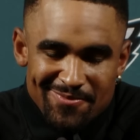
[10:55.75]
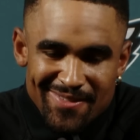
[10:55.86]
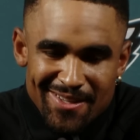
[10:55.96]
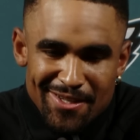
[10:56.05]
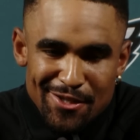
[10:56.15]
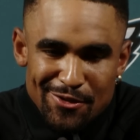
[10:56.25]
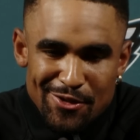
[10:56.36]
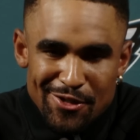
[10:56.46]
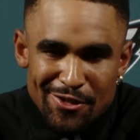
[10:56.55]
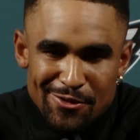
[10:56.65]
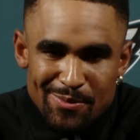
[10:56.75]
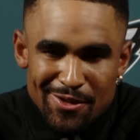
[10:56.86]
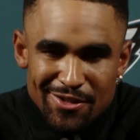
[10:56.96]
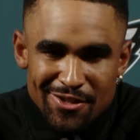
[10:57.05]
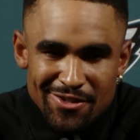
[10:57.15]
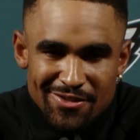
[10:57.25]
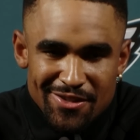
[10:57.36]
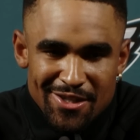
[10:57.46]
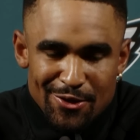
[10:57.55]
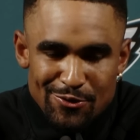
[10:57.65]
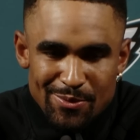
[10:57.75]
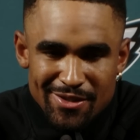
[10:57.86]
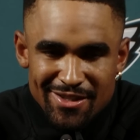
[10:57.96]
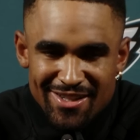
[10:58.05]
Yeah, he gives me a little. He gives me.